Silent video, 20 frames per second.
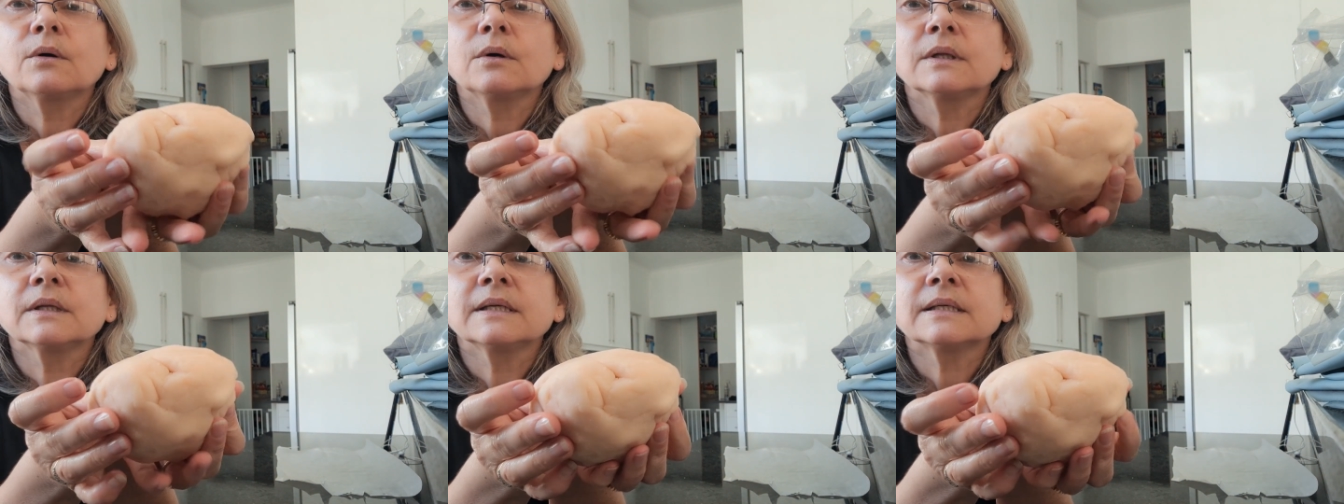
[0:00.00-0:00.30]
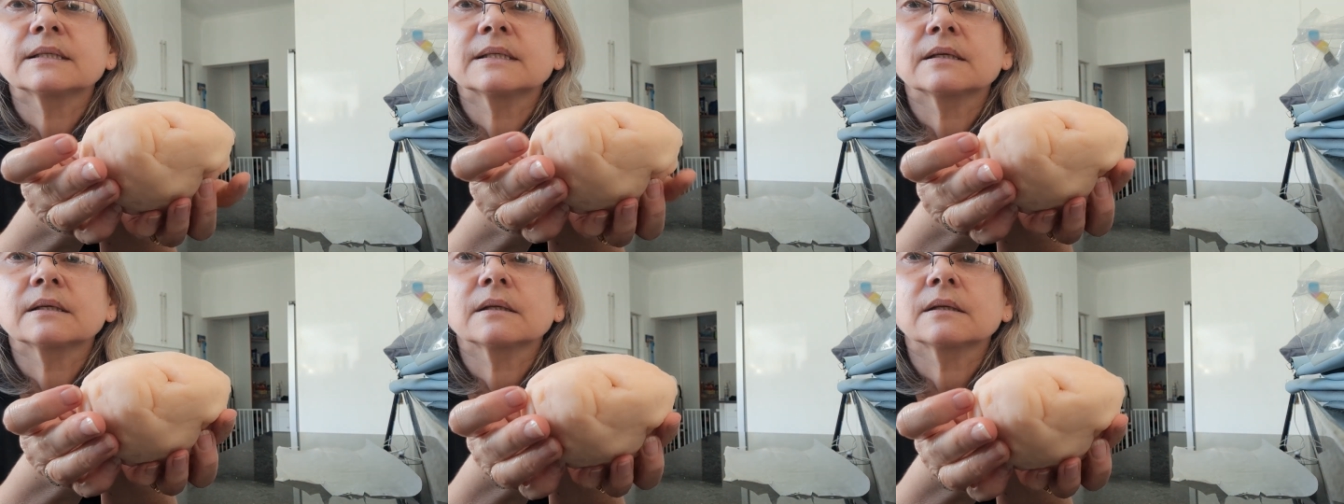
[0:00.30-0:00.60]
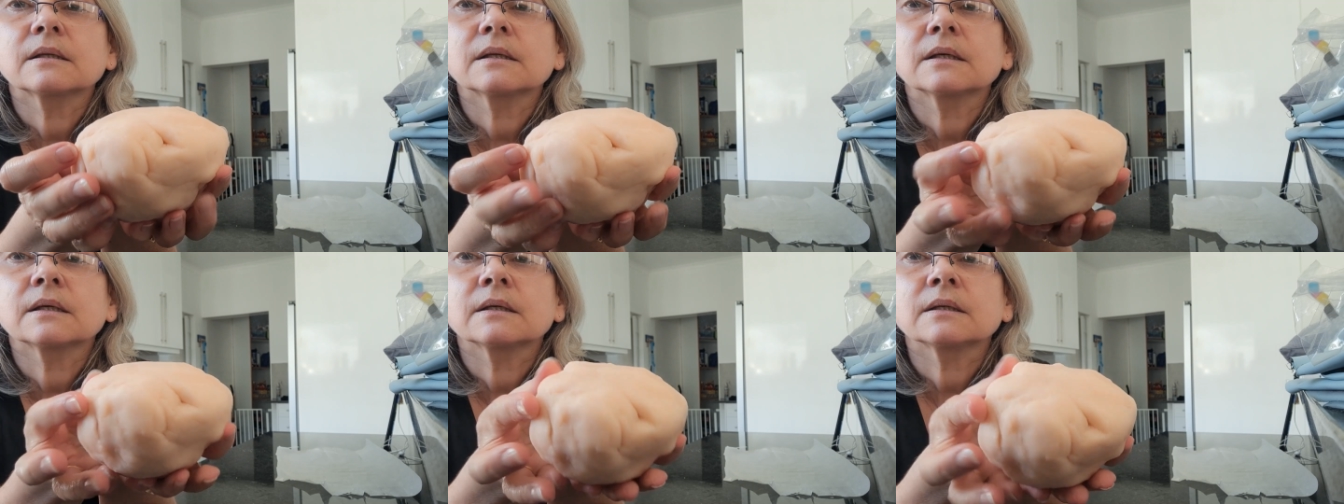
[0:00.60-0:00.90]
these little
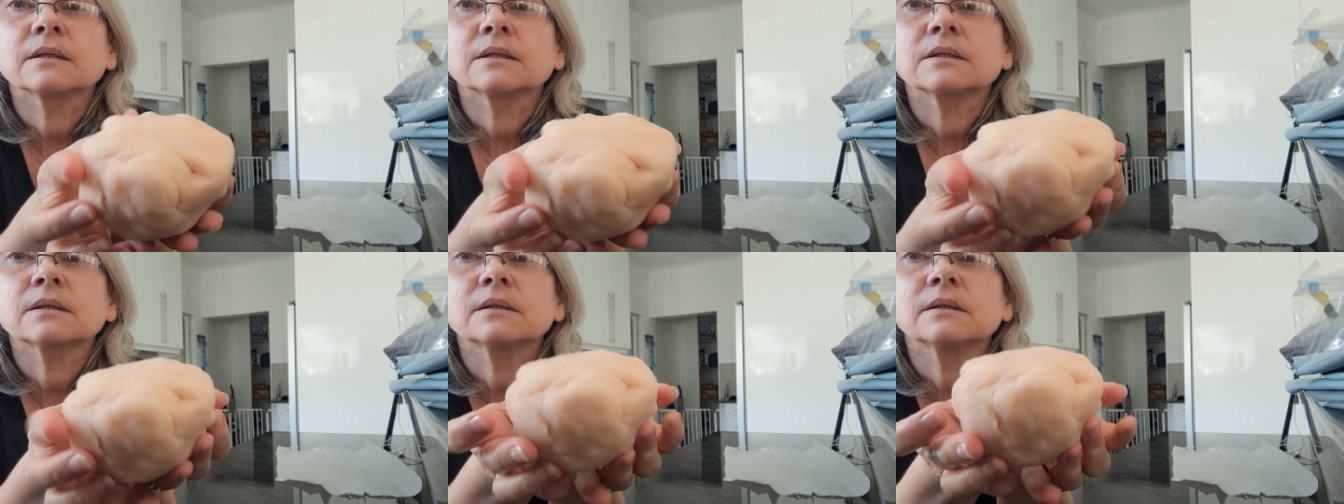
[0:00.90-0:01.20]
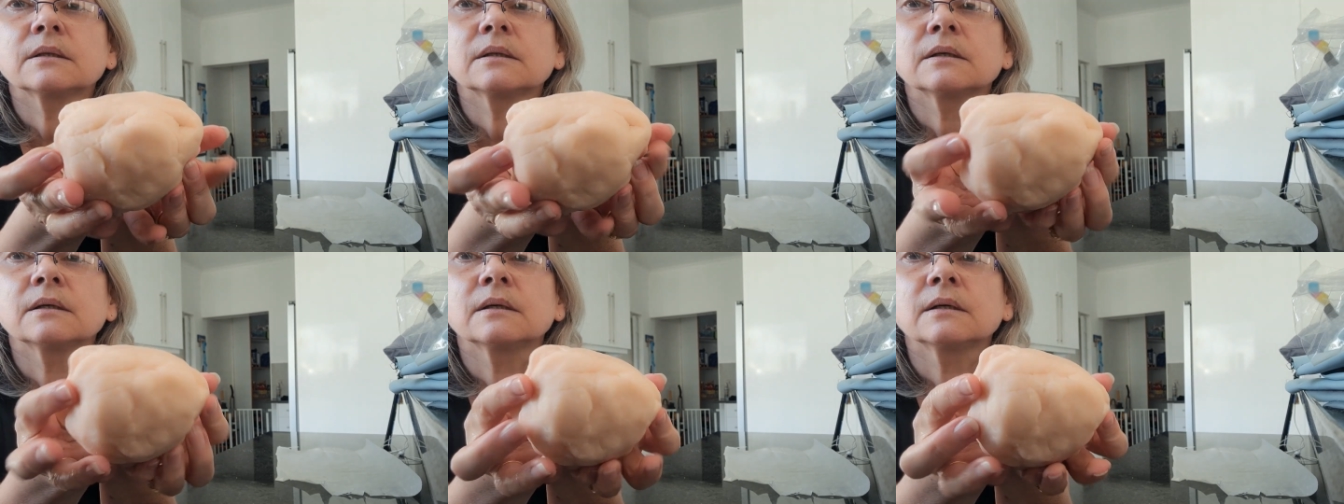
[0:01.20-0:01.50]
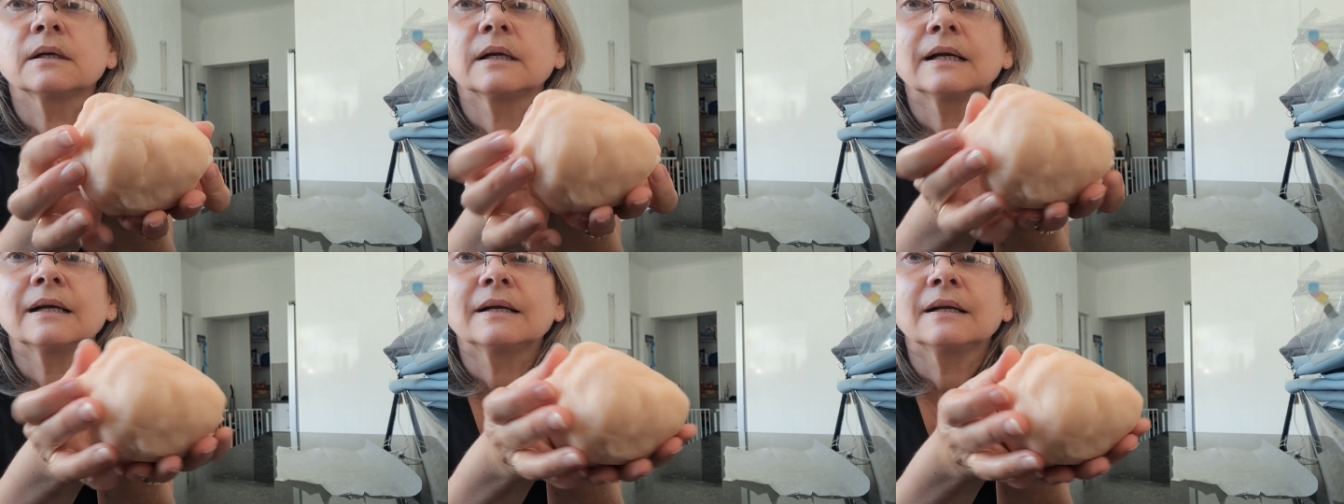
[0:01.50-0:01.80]
things.
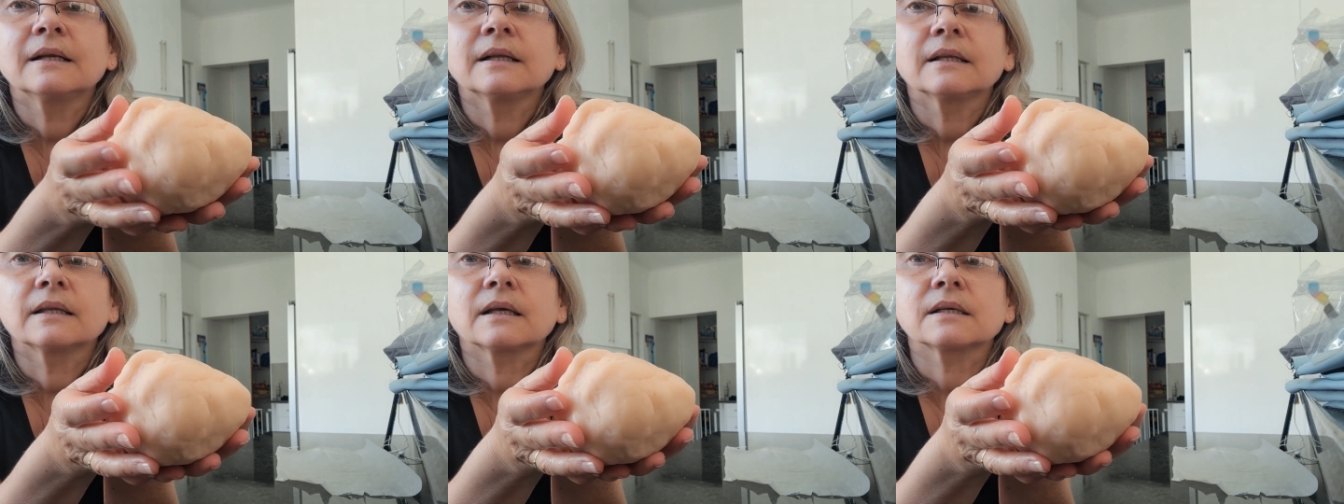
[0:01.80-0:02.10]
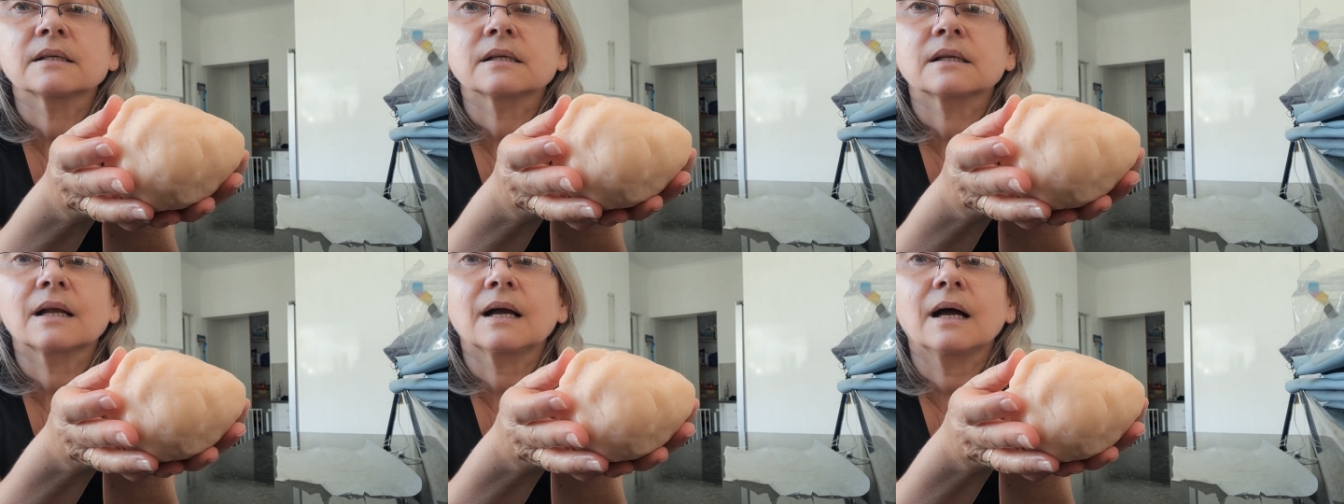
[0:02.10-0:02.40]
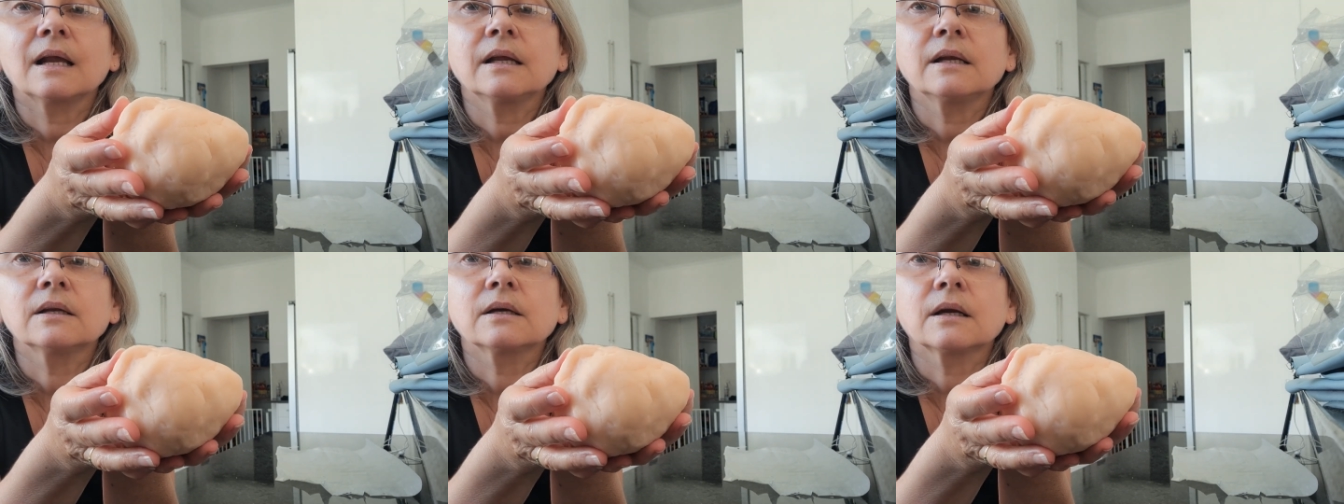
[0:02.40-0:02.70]
Does it
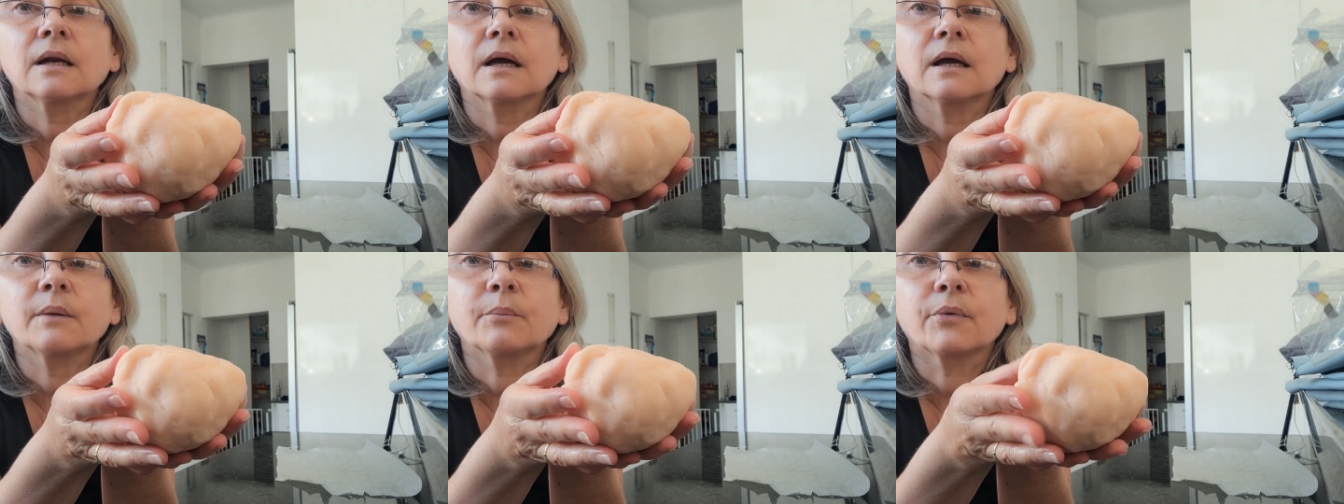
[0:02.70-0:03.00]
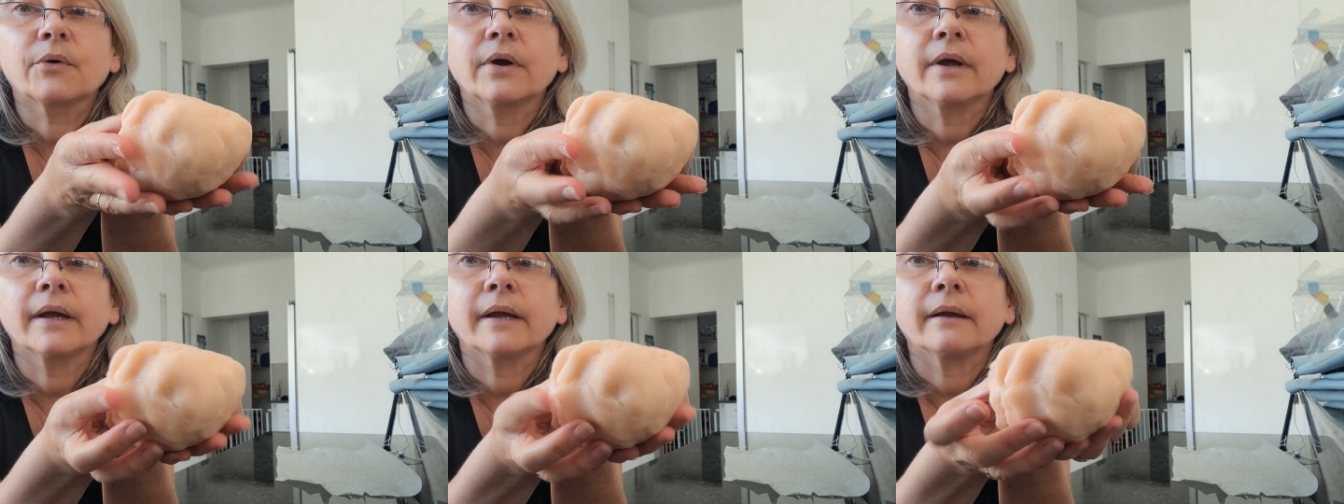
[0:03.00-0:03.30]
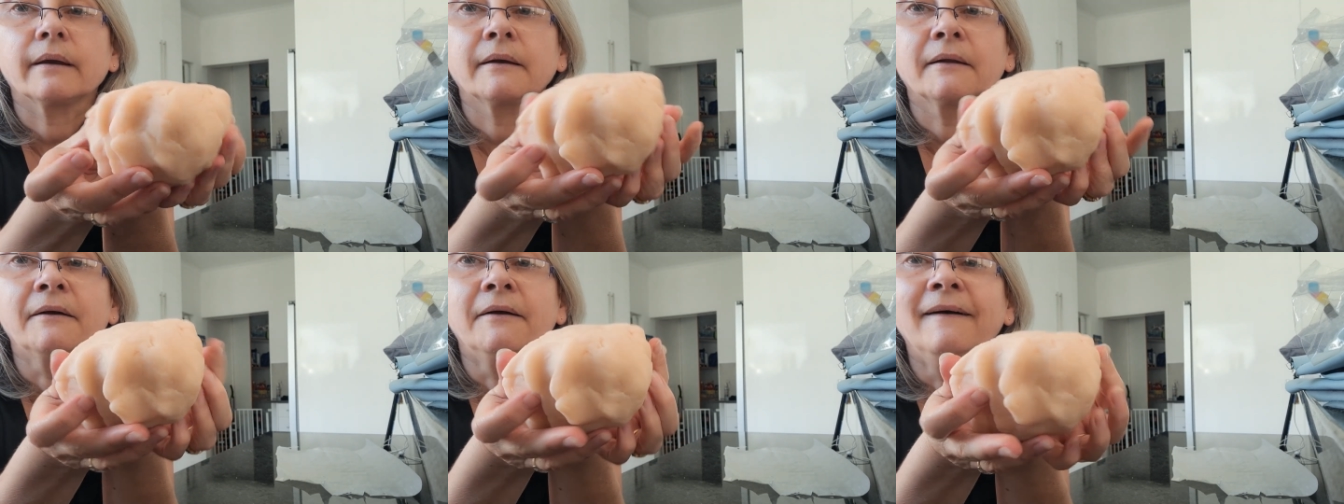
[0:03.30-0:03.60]
kind of look like a
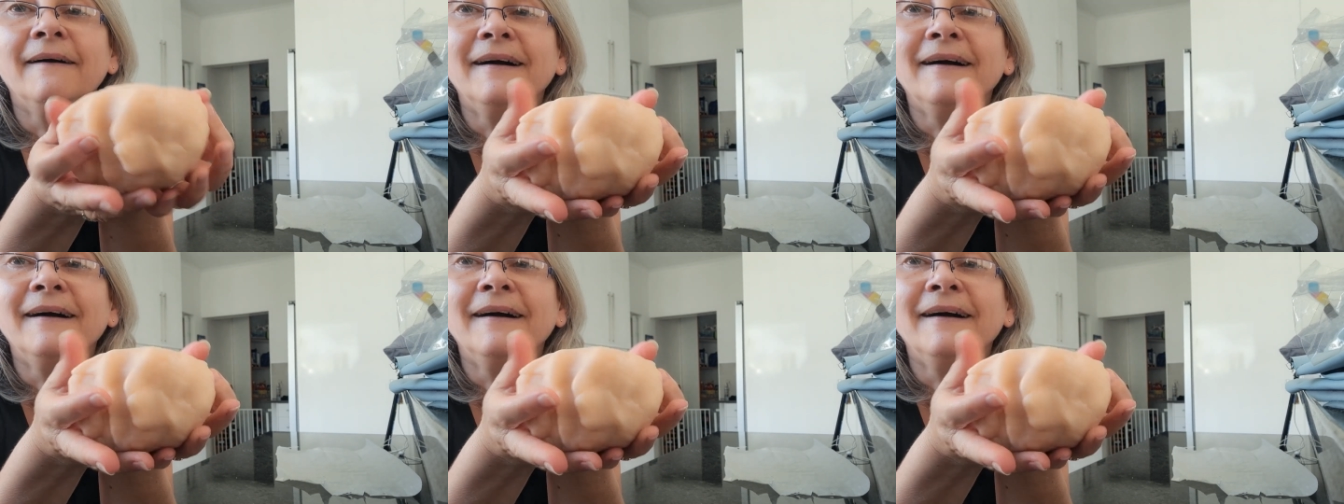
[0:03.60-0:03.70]
brain?